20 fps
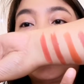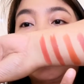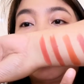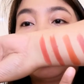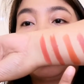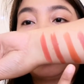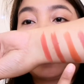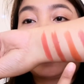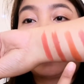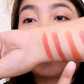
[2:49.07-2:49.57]

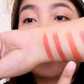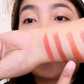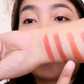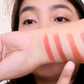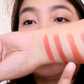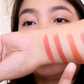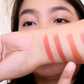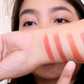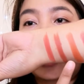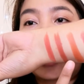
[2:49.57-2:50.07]
siyang
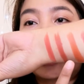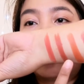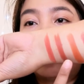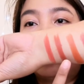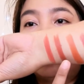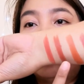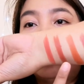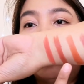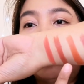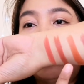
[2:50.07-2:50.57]
terracotta.
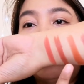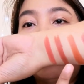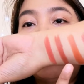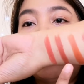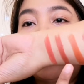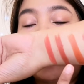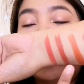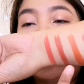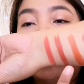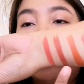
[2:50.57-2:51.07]

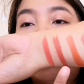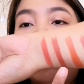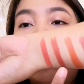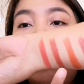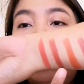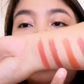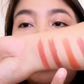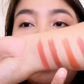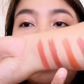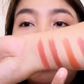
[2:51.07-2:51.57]
Parang
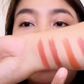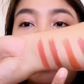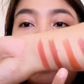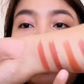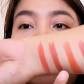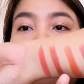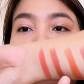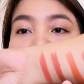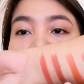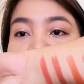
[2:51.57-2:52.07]

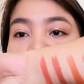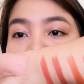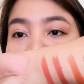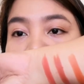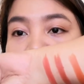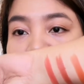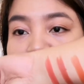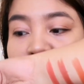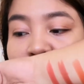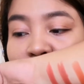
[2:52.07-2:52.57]
orangey na
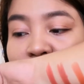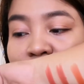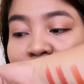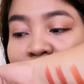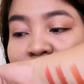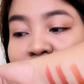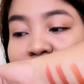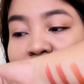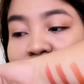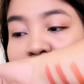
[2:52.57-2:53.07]
brown.
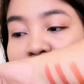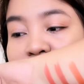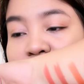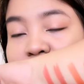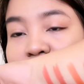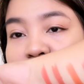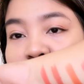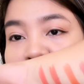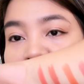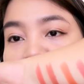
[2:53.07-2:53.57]

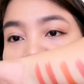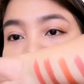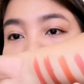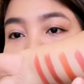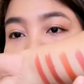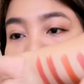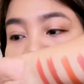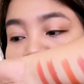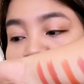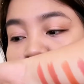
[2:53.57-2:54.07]
And
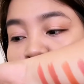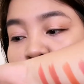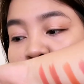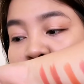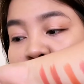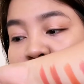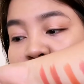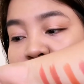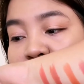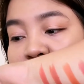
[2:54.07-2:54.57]
then this
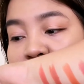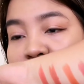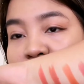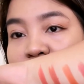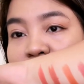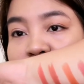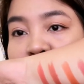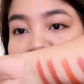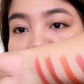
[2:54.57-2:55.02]
one is